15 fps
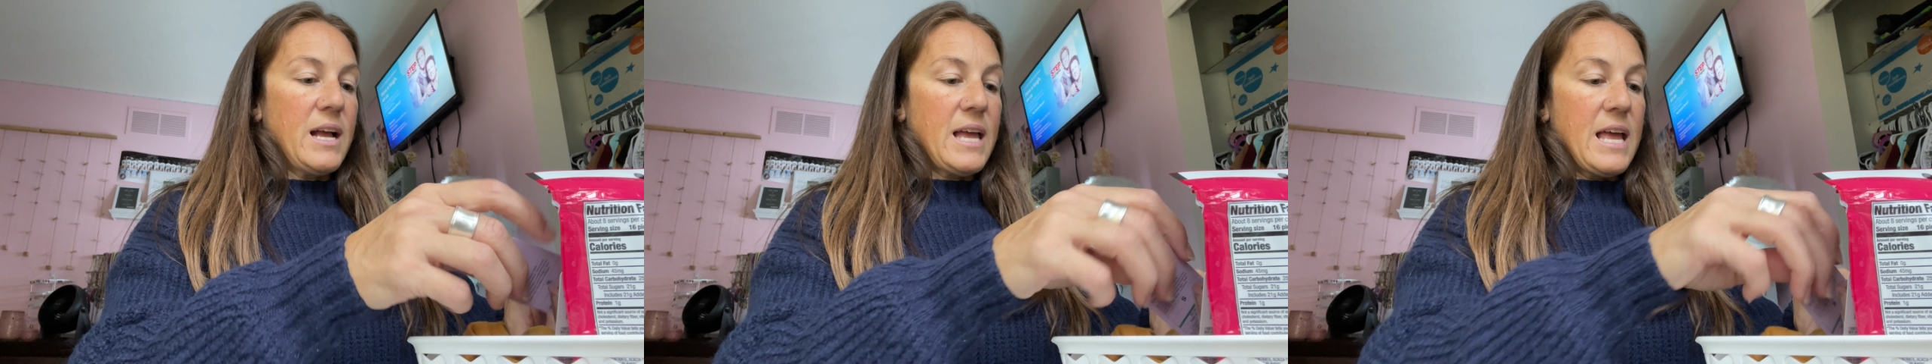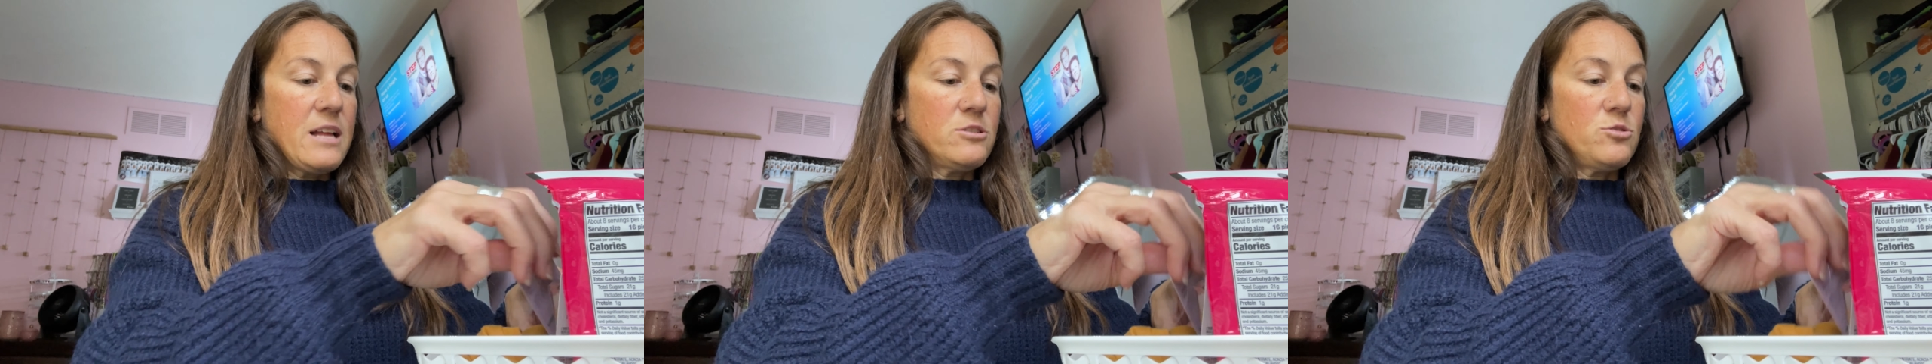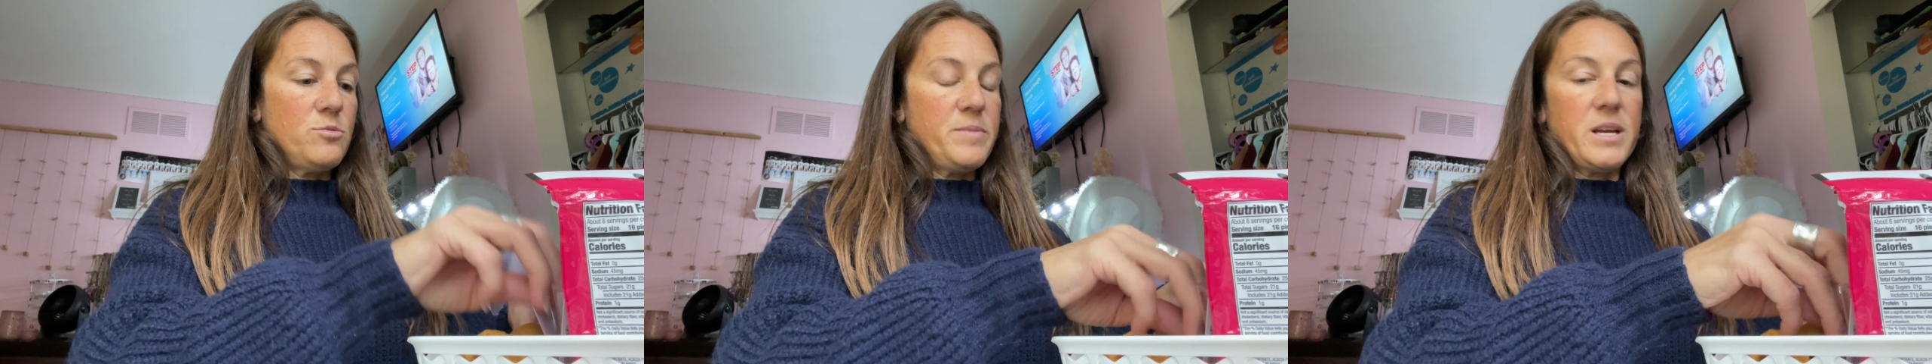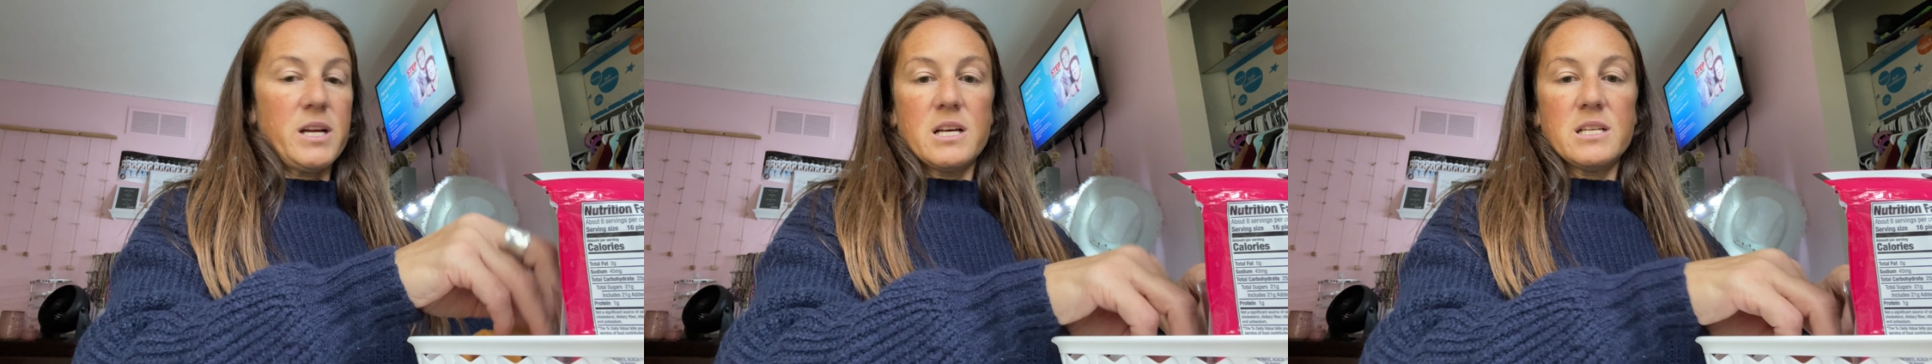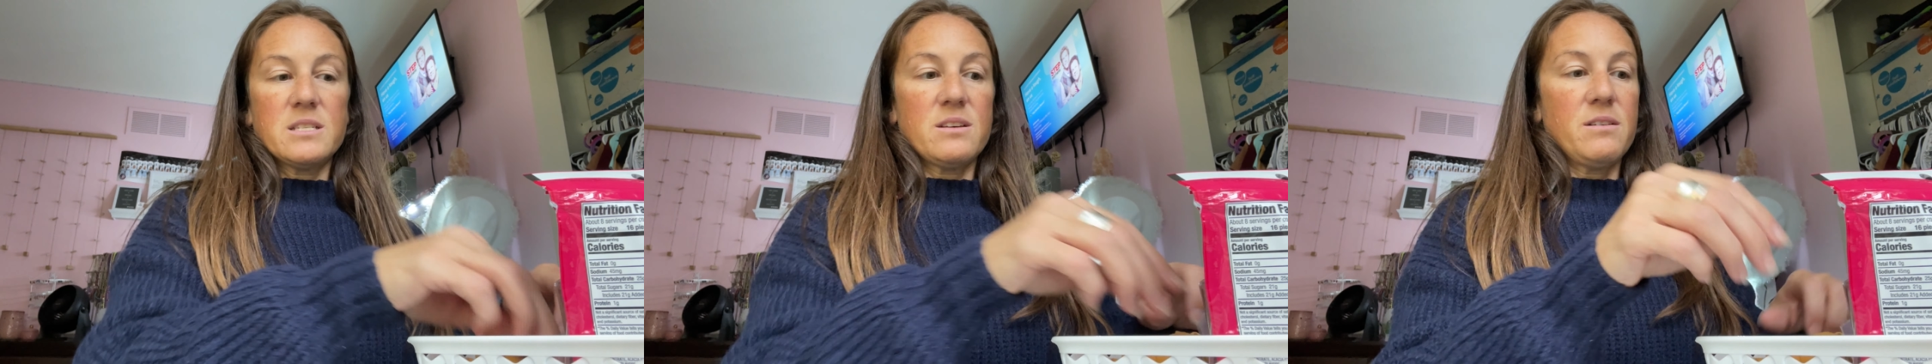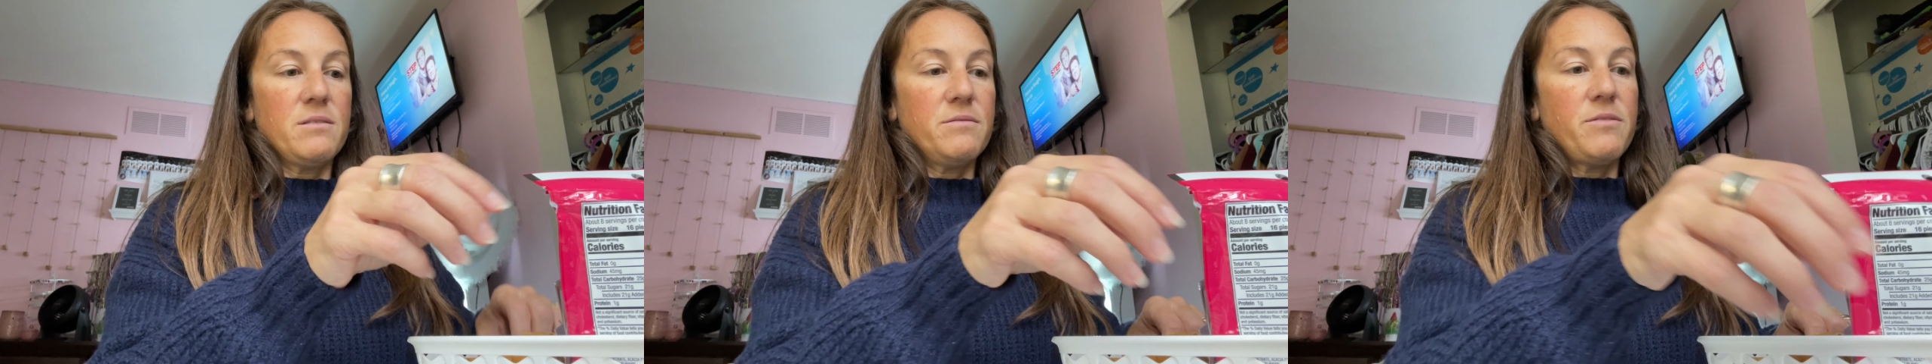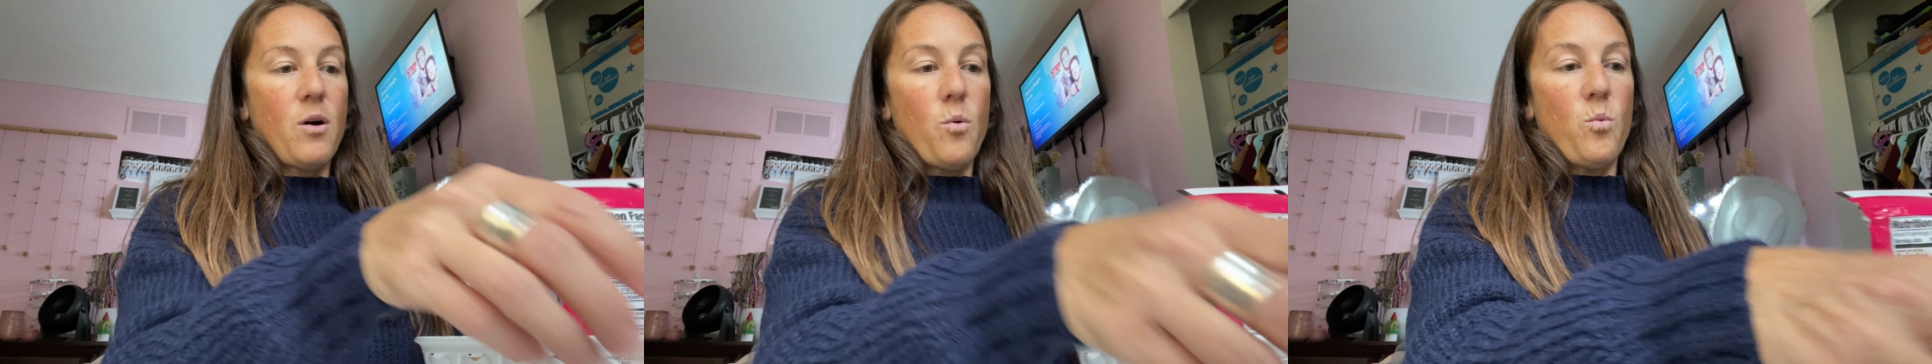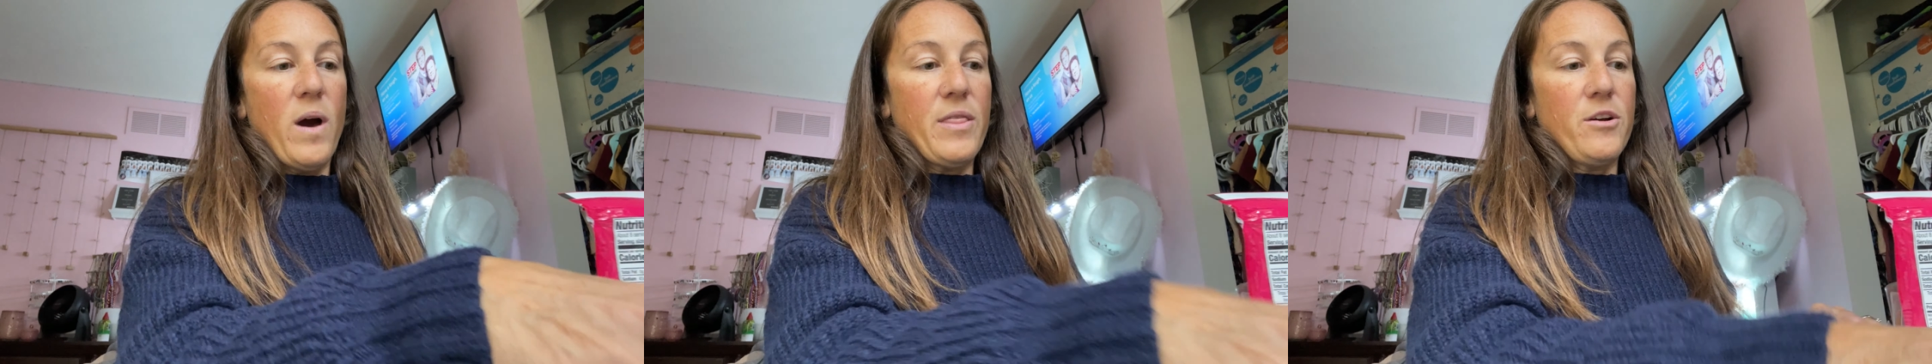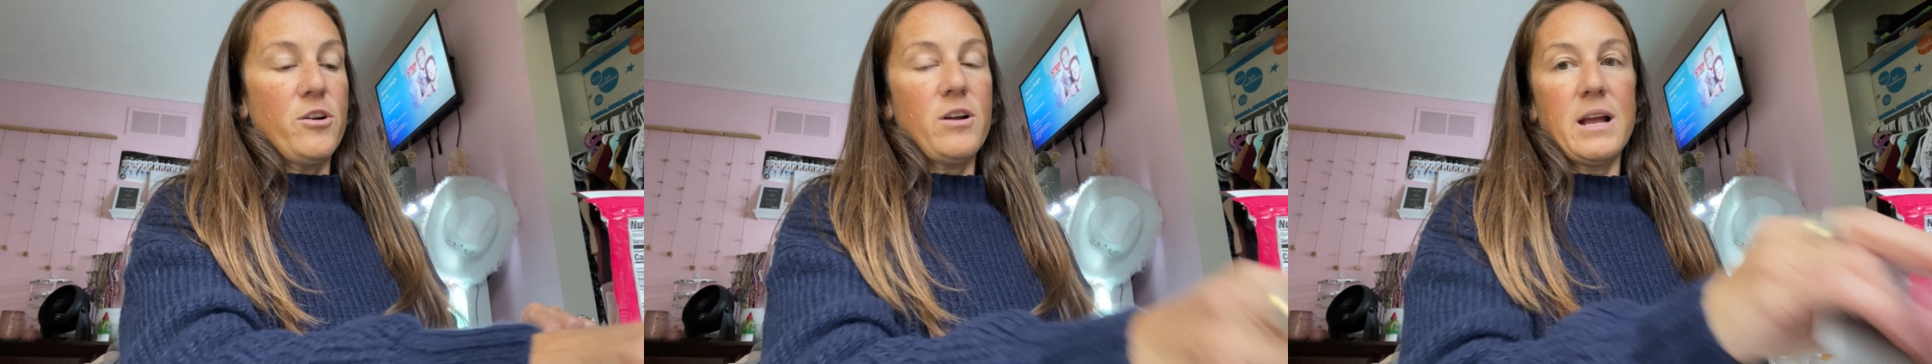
cancel because of weather